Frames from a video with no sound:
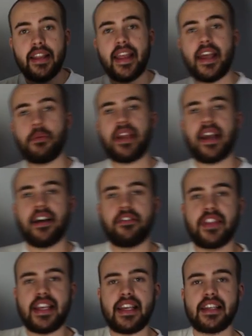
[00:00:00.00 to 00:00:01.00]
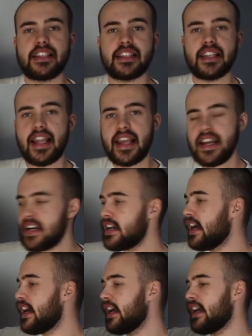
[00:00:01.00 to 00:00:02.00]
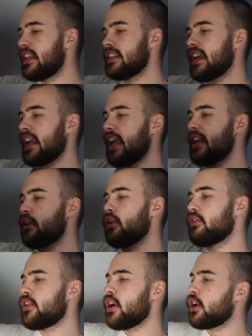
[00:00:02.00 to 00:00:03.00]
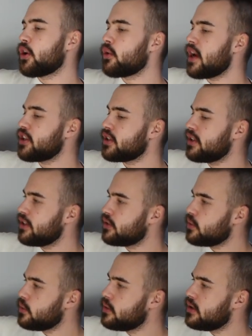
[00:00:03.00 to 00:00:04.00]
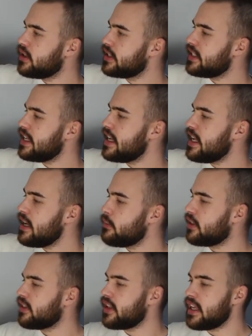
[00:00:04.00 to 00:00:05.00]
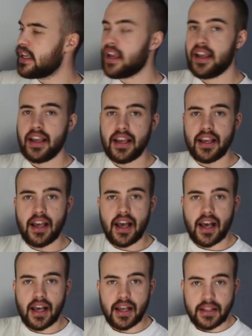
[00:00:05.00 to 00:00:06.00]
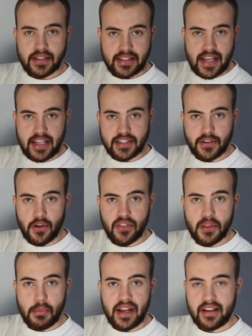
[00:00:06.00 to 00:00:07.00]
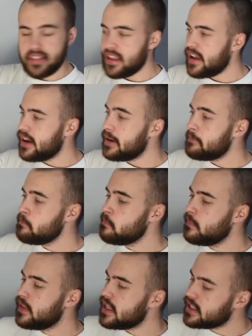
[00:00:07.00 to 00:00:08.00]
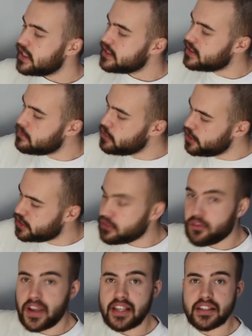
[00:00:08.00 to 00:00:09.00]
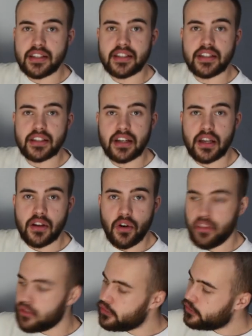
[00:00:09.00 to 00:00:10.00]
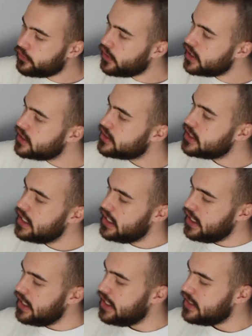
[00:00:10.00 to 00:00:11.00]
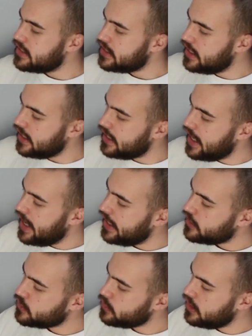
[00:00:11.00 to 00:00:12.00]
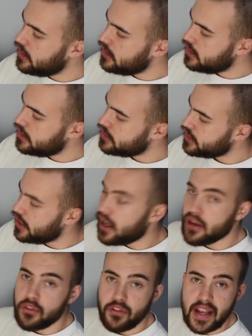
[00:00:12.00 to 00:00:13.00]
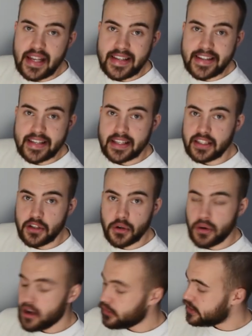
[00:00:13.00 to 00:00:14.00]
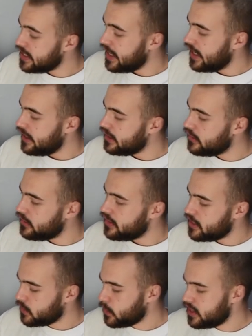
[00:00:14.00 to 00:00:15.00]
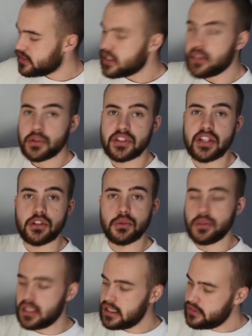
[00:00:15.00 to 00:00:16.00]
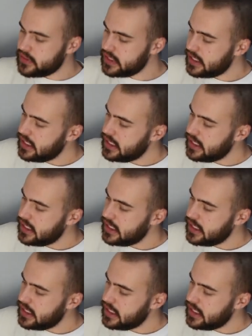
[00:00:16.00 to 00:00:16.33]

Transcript: Then we have the Slayer uh, Decade of Aggression Tour T with the uh, dates on the back there. This has the Merging Faces design on the front. It's an extra large uh, faded Euro tag on this one, single stitch all over.